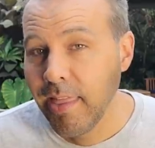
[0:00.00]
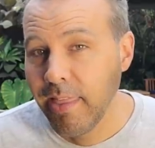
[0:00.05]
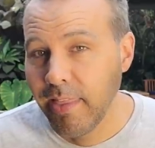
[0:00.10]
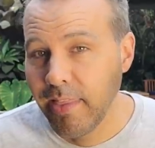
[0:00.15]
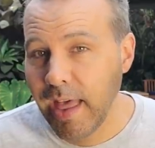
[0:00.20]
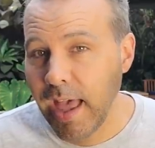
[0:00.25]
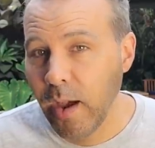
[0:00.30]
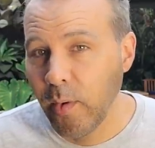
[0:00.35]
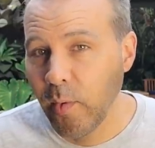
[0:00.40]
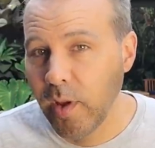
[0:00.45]

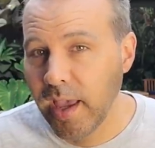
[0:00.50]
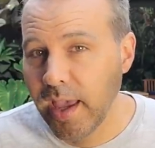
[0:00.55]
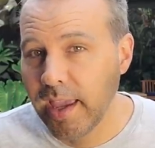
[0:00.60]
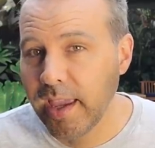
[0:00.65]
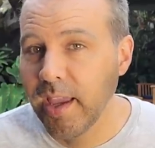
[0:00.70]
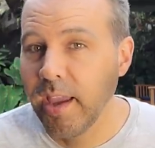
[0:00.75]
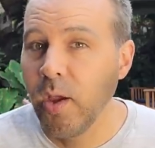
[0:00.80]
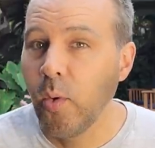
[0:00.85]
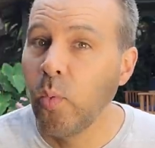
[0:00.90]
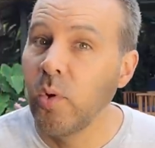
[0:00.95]
That
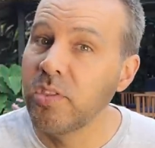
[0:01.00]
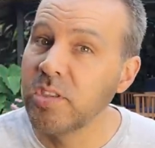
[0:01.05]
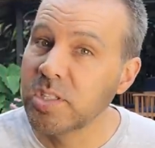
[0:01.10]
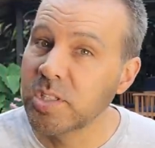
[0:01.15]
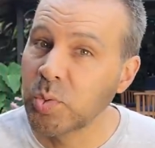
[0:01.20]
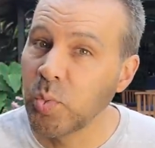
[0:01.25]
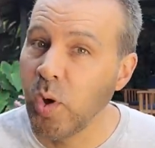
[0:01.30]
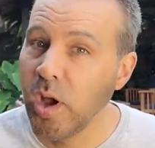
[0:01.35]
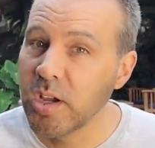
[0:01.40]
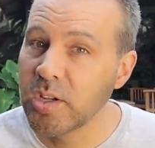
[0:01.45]
way, when the
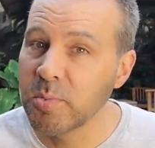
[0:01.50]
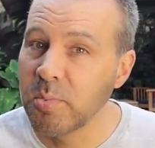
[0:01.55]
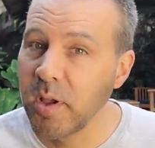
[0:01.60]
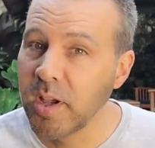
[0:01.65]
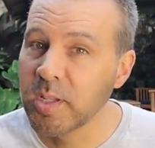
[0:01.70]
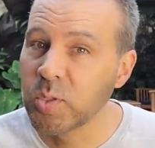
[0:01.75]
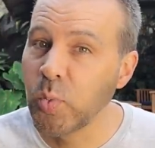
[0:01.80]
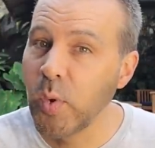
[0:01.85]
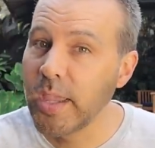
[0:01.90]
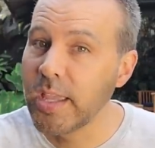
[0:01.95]
squash
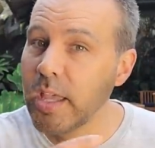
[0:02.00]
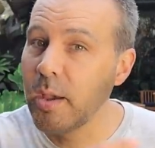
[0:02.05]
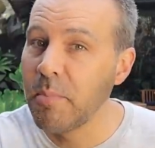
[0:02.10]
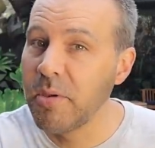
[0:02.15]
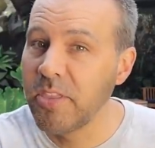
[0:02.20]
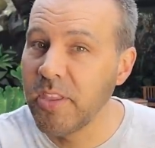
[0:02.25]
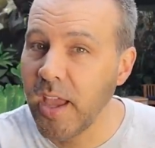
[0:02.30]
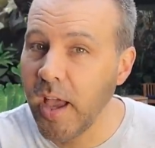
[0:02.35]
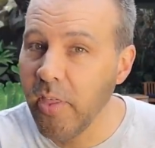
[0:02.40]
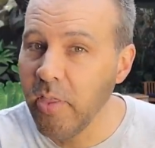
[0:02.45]
bugs wake up
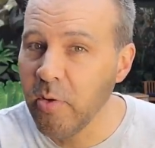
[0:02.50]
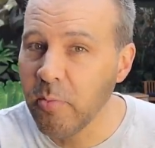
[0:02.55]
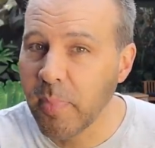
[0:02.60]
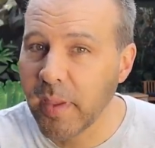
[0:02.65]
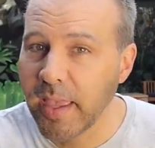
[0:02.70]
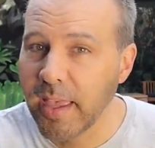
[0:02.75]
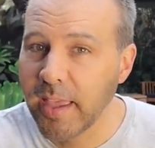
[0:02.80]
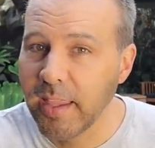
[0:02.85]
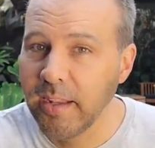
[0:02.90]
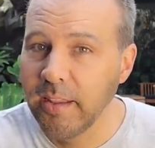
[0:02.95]
in the other
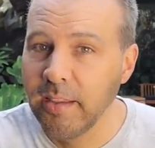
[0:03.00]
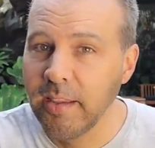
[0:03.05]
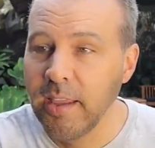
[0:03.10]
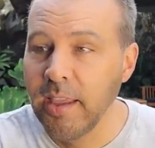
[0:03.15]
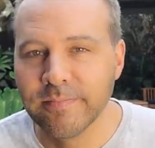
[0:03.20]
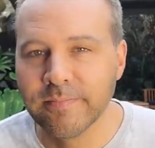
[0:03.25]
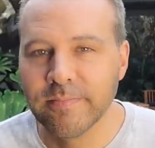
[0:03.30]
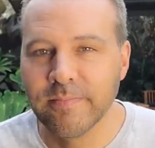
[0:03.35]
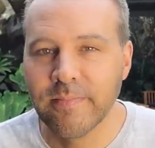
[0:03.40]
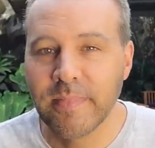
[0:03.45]
bed
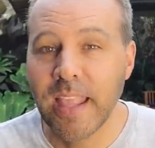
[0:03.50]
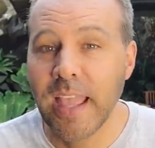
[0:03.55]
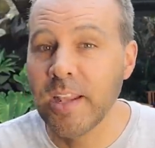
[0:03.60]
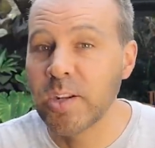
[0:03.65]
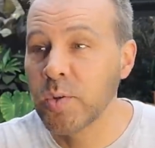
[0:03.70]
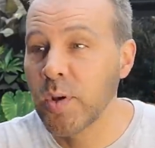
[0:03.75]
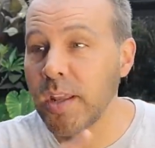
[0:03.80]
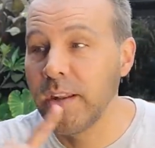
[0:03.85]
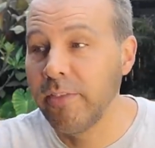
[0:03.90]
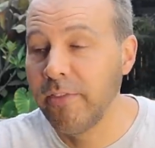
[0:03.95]

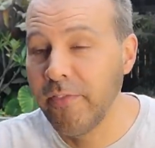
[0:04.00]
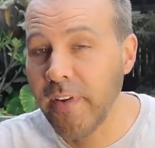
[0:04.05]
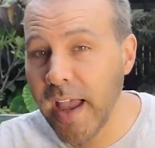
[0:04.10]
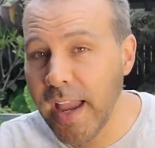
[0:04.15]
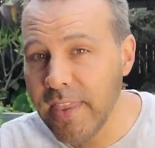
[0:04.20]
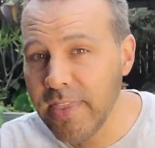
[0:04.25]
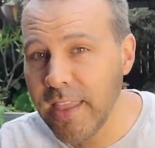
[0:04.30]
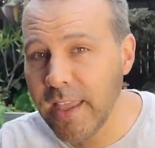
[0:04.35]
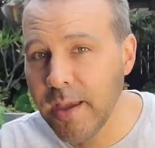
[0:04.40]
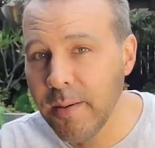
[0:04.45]
and try to
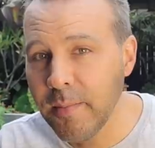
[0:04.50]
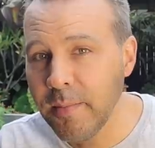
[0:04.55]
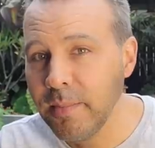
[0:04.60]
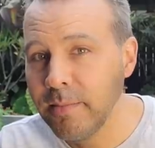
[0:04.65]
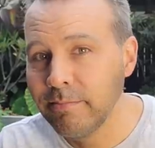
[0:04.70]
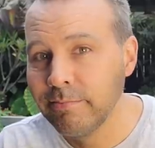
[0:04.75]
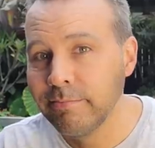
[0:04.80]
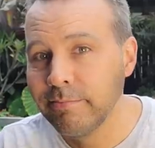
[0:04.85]
find them,